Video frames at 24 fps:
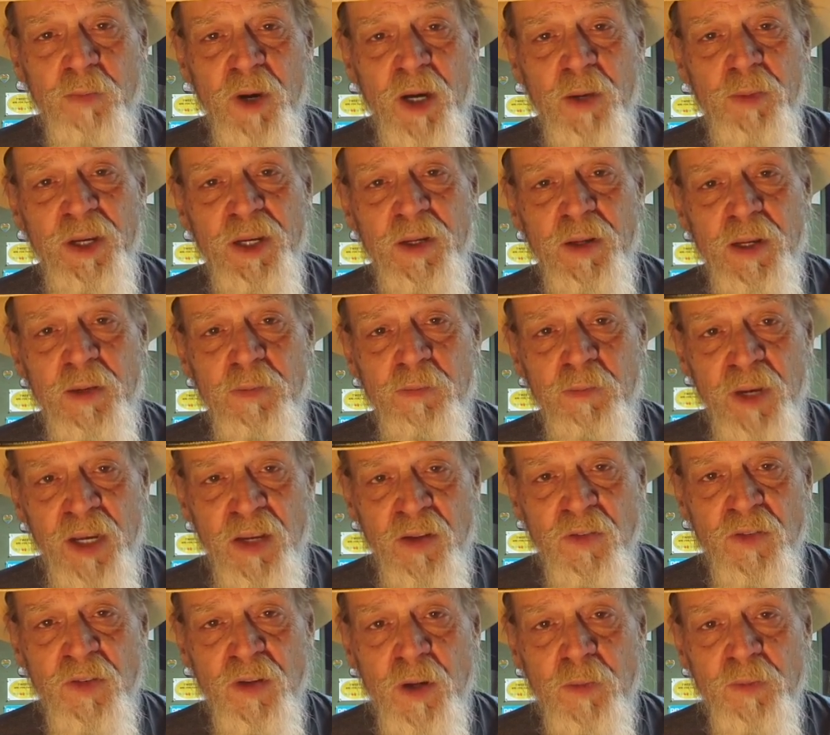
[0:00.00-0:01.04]
baby, it, it
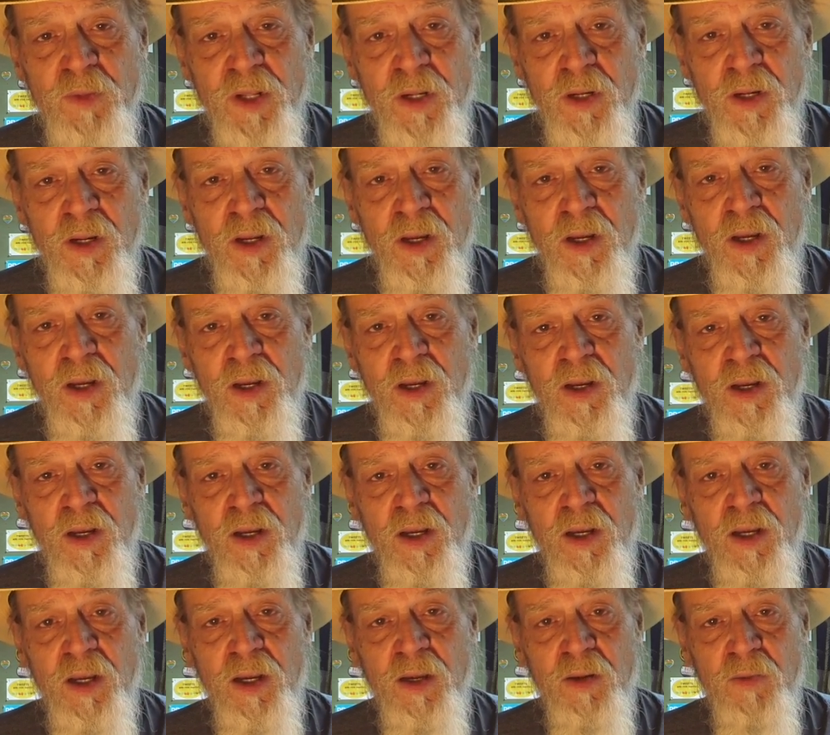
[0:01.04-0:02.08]
means something.
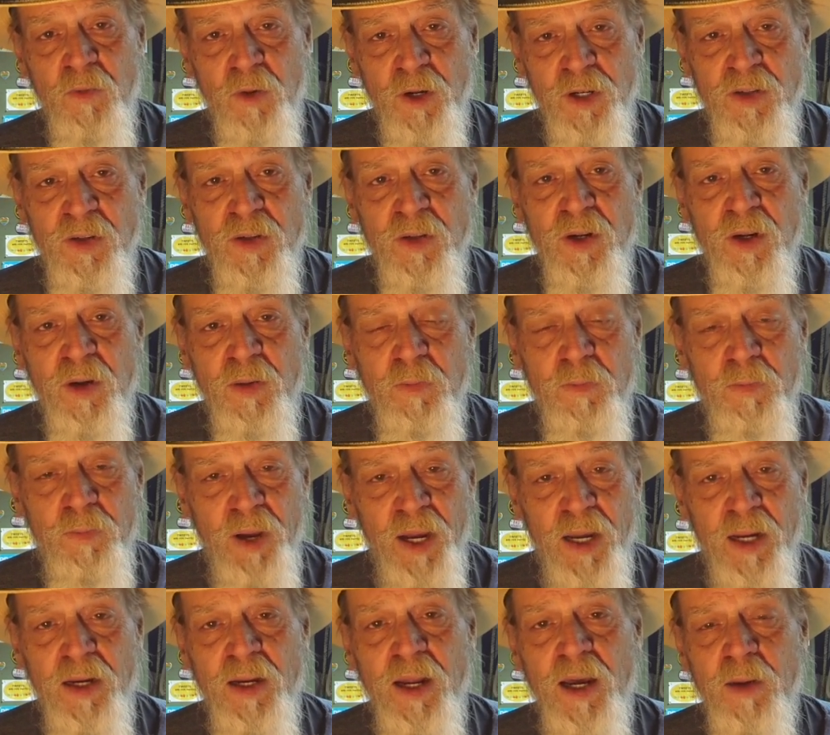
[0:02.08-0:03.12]
And Richard
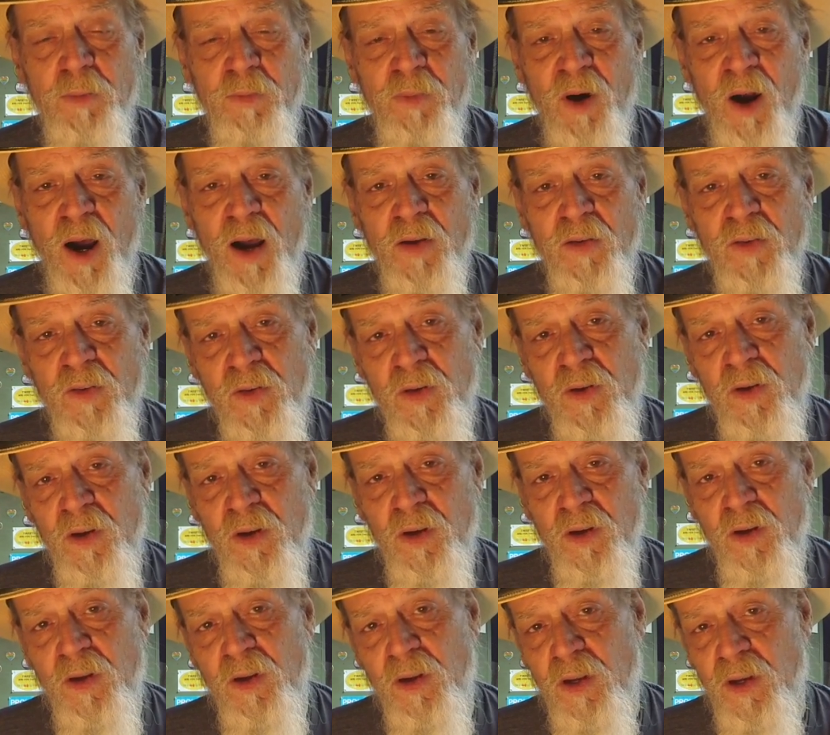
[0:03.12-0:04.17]
paid that price.
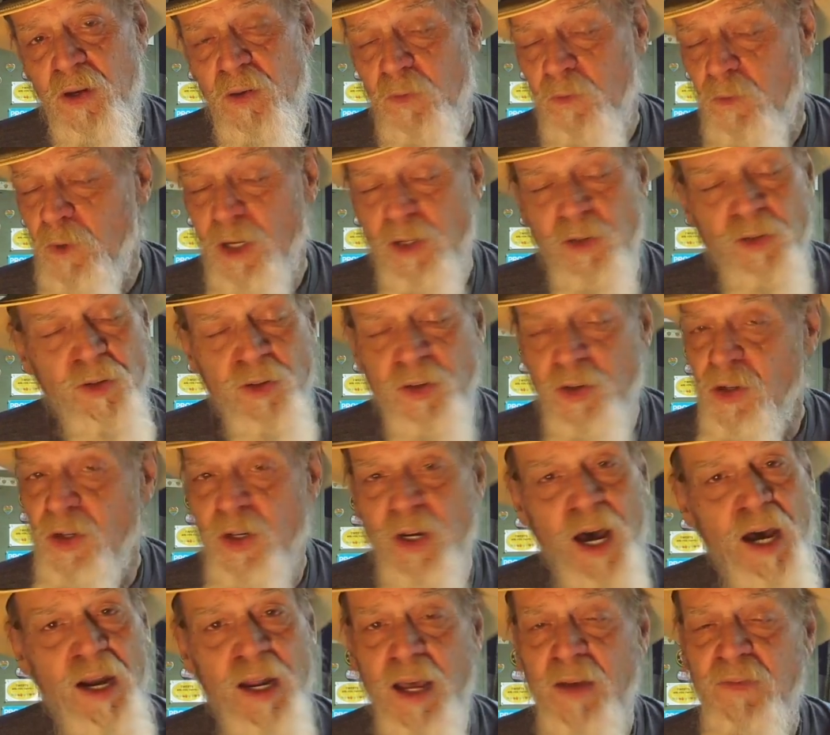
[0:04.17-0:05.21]
And Richard should
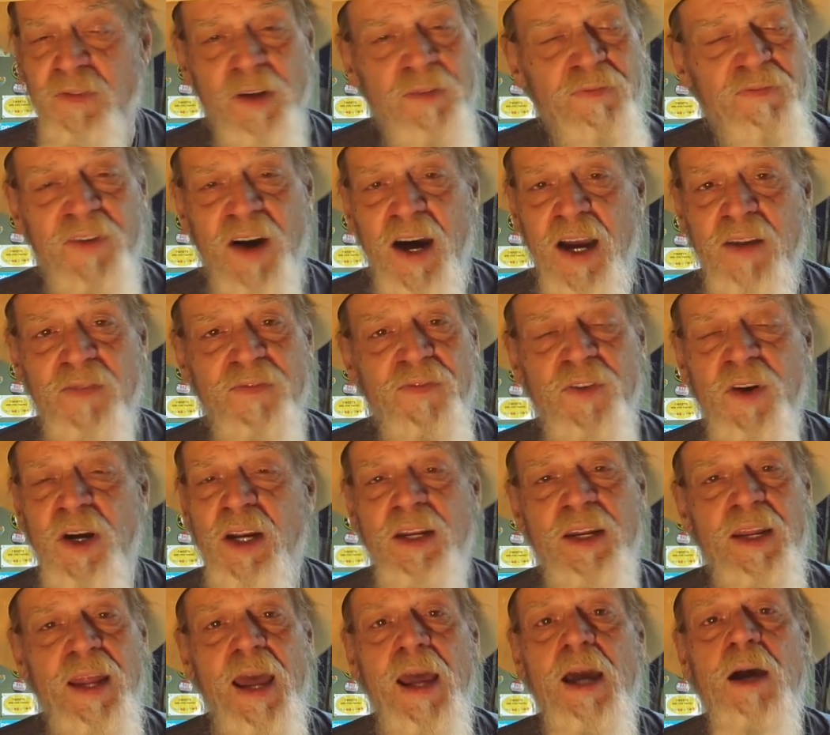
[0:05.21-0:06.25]
not have to fight for a
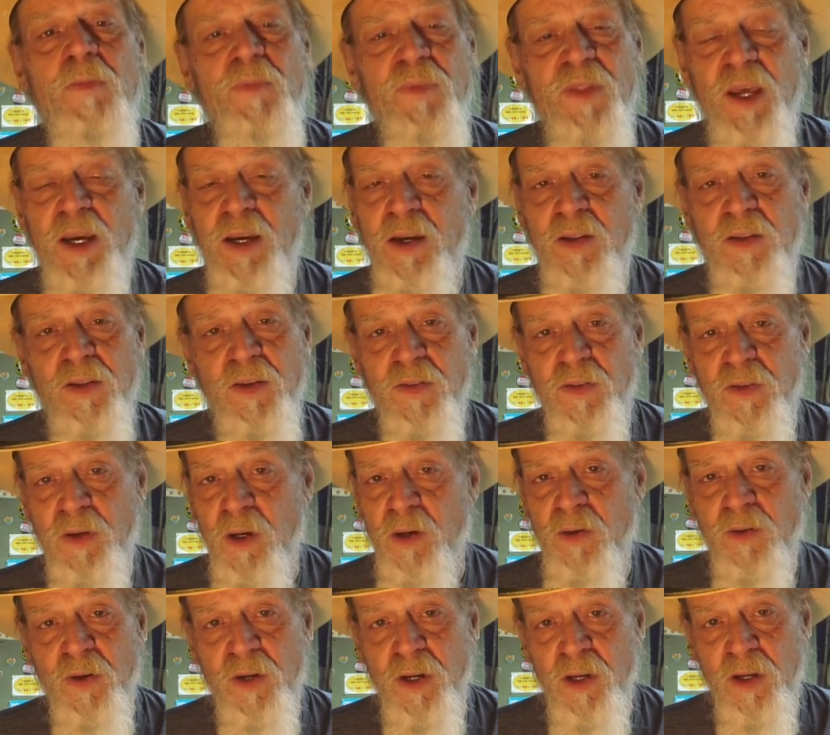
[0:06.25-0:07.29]
damn thing in this
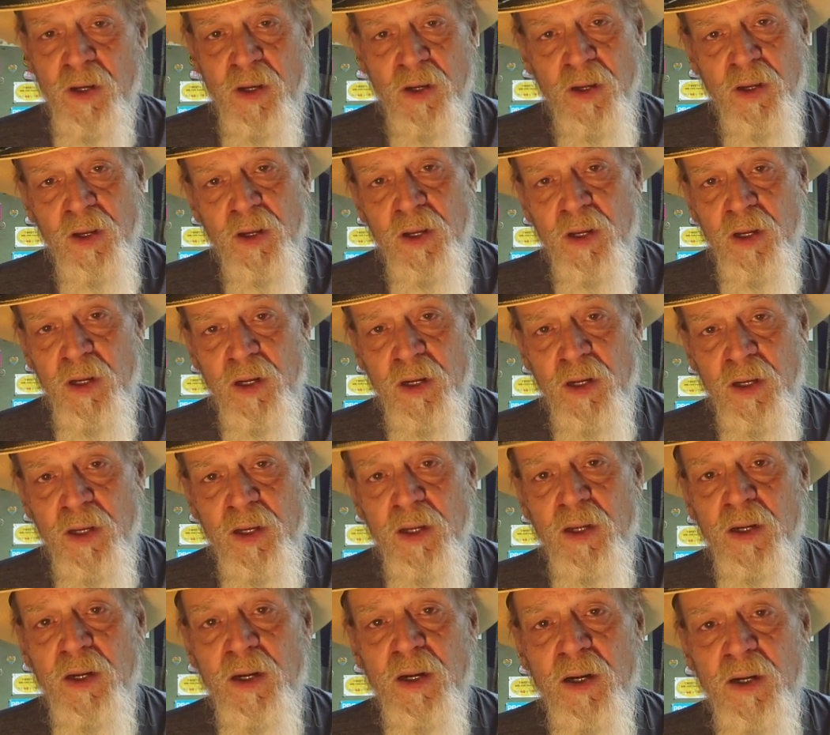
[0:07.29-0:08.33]
country.
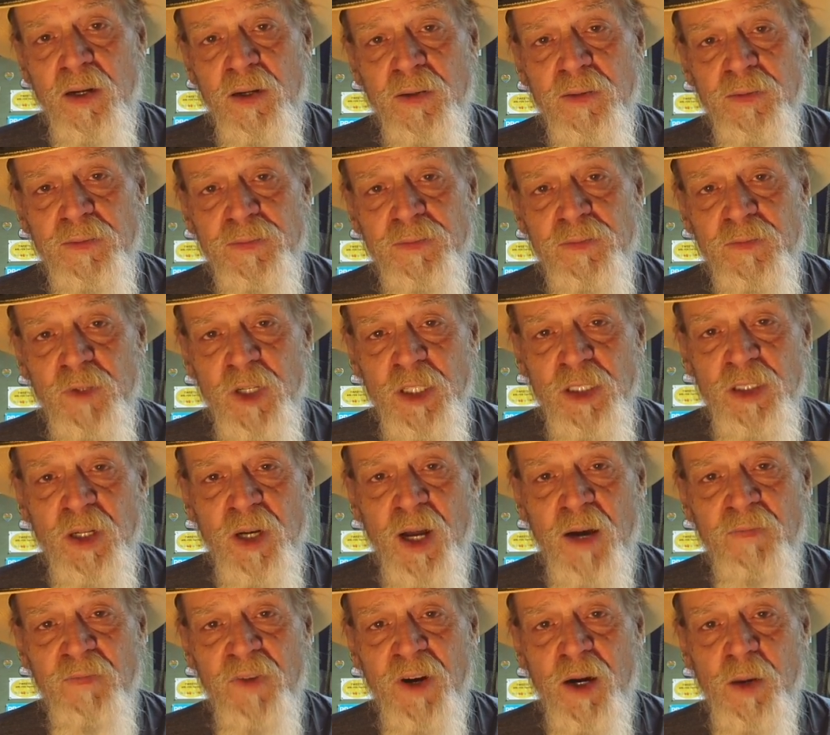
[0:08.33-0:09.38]
And uh, Richard,
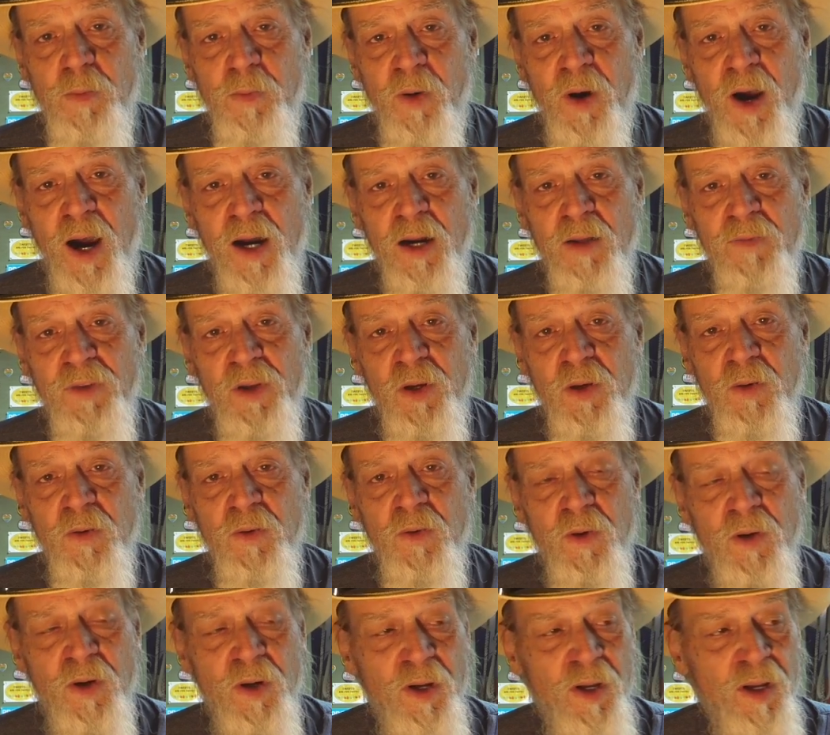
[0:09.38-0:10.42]
I'm very proud of you.
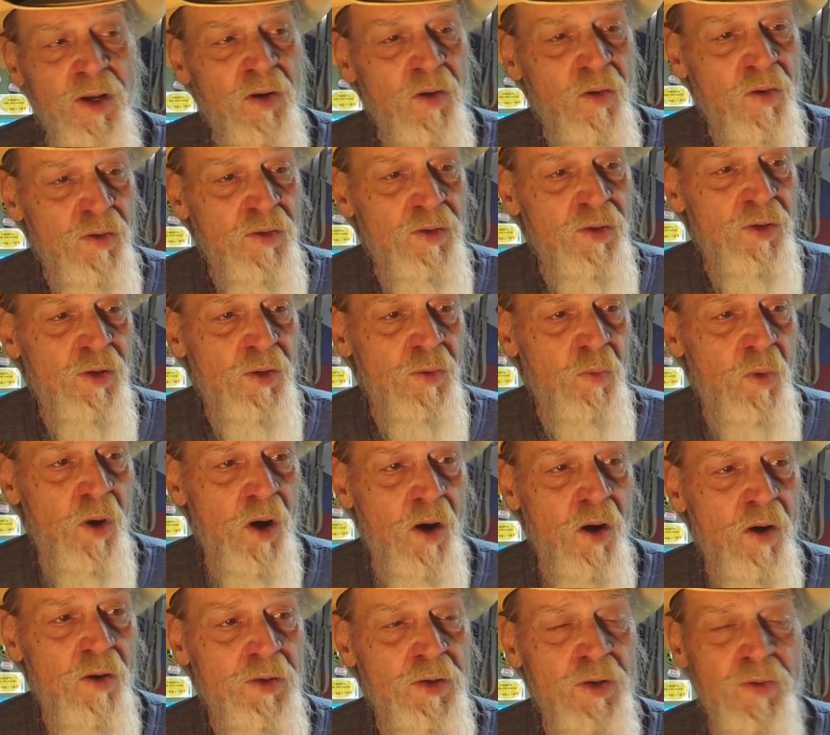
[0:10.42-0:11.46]
On your
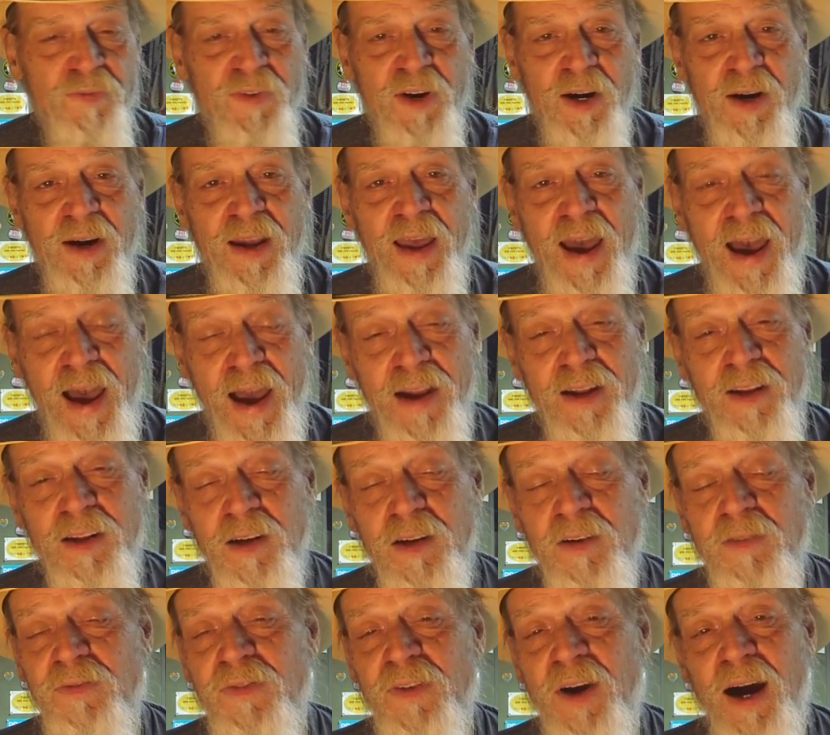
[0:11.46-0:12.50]
wall, you're very
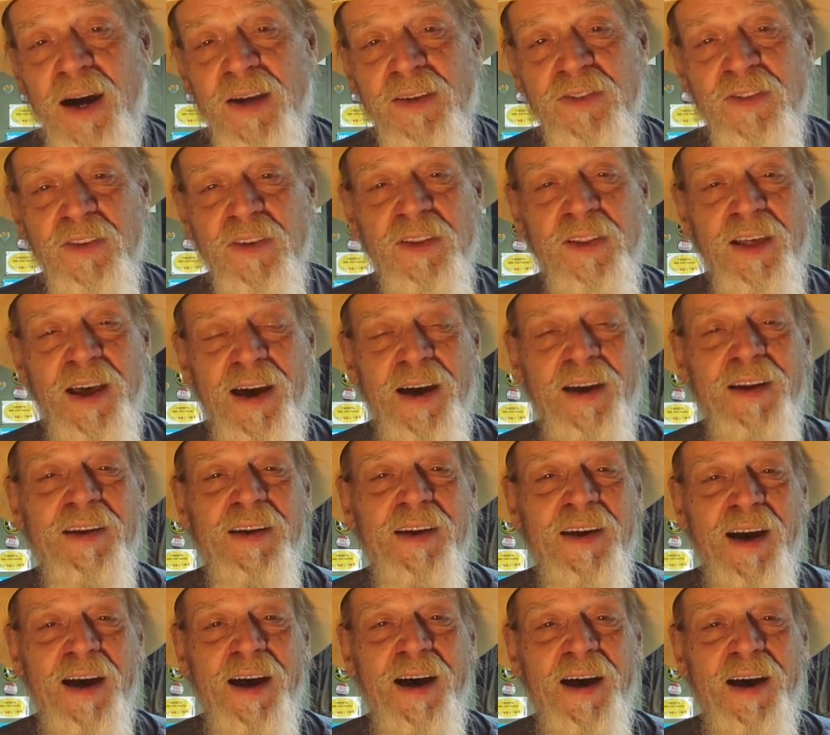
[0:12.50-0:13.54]
active. I see that.
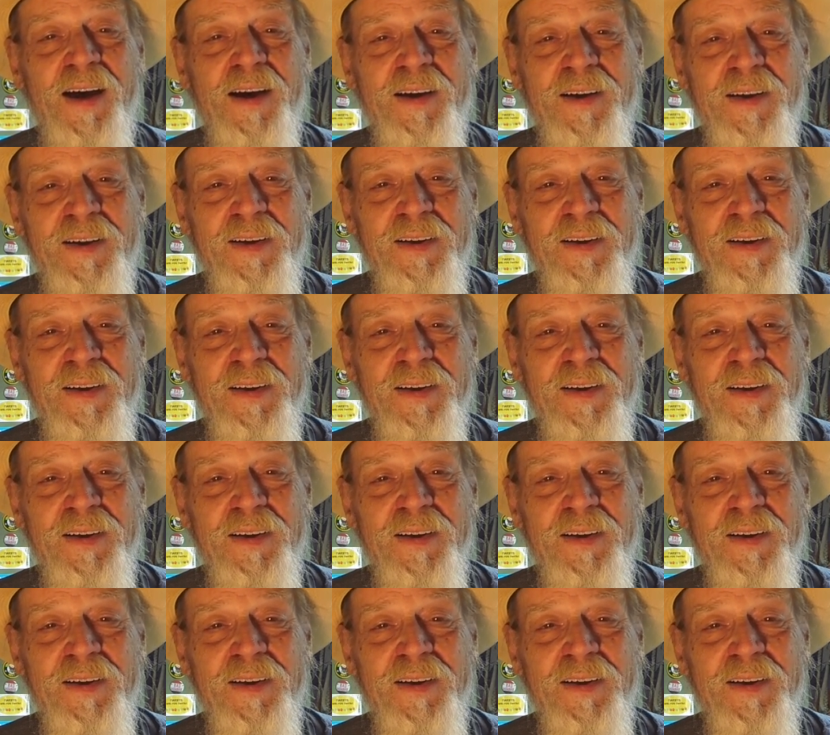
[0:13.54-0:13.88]
Uh,